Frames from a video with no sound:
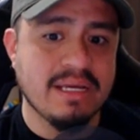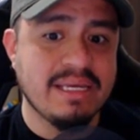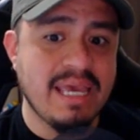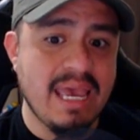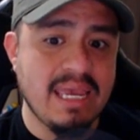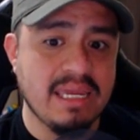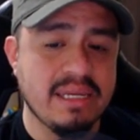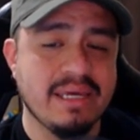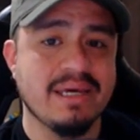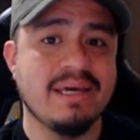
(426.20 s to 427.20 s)

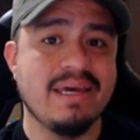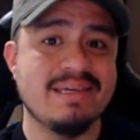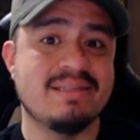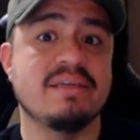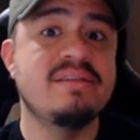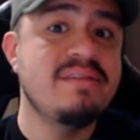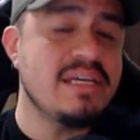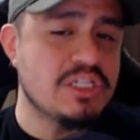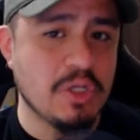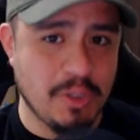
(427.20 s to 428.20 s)
Gain is the
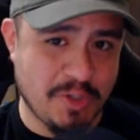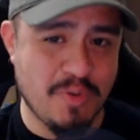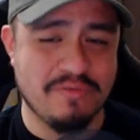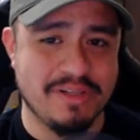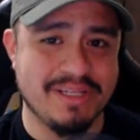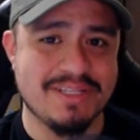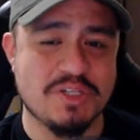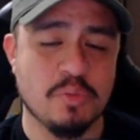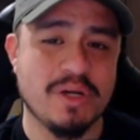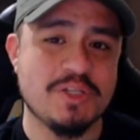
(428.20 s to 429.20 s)
digital equivalent.
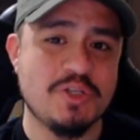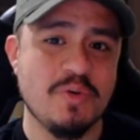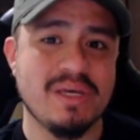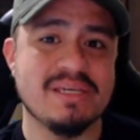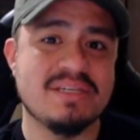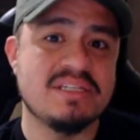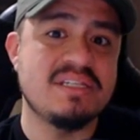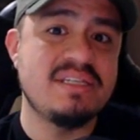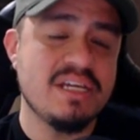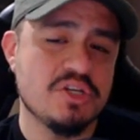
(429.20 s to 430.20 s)
So what it's doing is it's
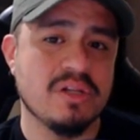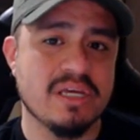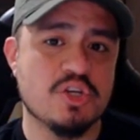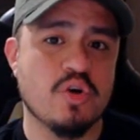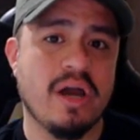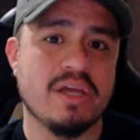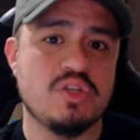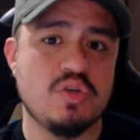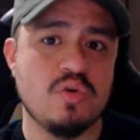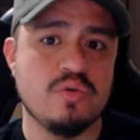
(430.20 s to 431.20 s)
digitally trying
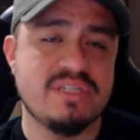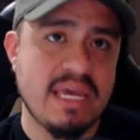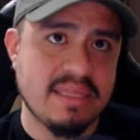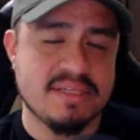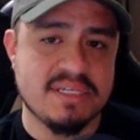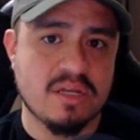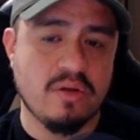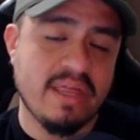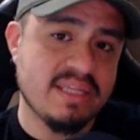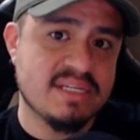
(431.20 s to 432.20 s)
to take the
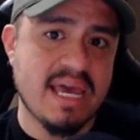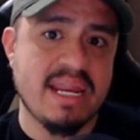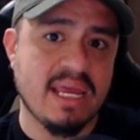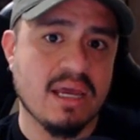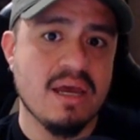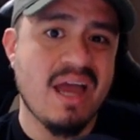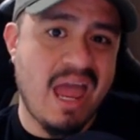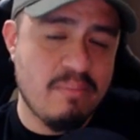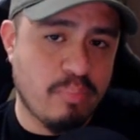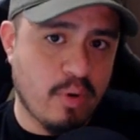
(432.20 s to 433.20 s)
signal that it's getting
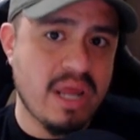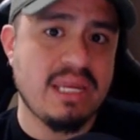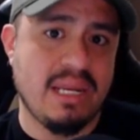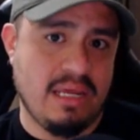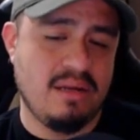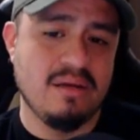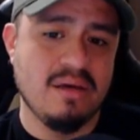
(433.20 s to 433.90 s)
and brighten it.